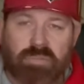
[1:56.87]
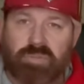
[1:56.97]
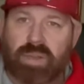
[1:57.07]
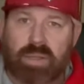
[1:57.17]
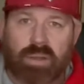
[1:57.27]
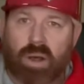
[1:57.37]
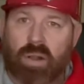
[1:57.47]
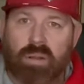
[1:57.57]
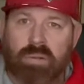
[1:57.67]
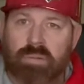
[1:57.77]
fentanyl.
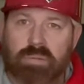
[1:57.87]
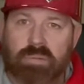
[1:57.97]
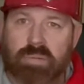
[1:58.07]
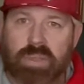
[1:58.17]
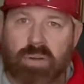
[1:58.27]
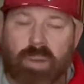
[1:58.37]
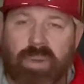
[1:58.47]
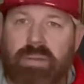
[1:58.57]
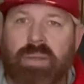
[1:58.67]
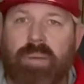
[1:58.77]
You know, how
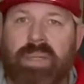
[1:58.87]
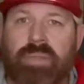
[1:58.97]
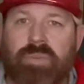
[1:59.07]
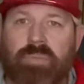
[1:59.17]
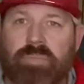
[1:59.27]
many how many different